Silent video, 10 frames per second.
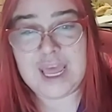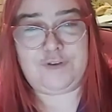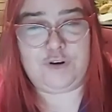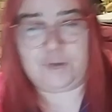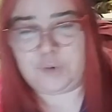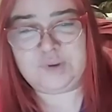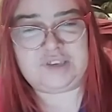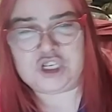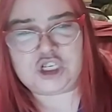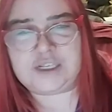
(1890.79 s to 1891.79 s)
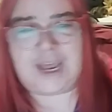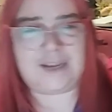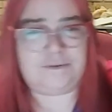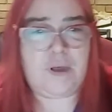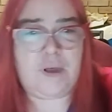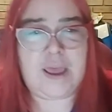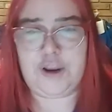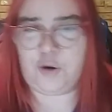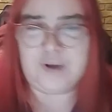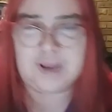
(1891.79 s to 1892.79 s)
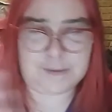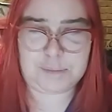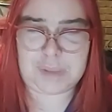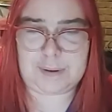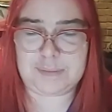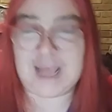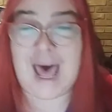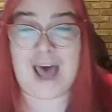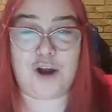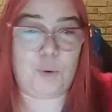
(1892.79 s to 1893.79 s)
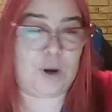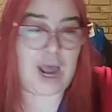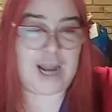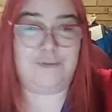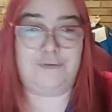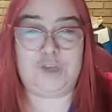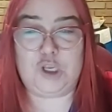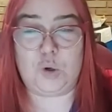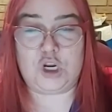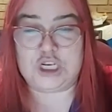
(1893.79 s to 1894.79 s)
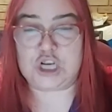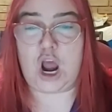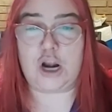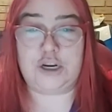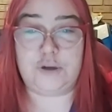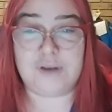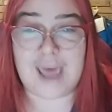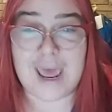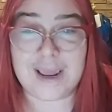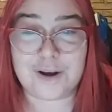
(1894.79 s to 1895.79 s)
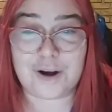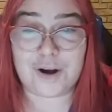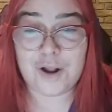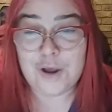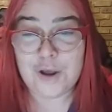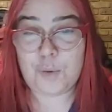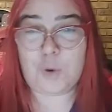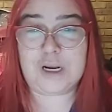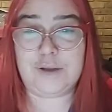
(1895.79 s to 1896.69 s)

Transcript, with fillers: if you're a musician that is you know in blah blah blah or what kind of you know guitar do you like or what are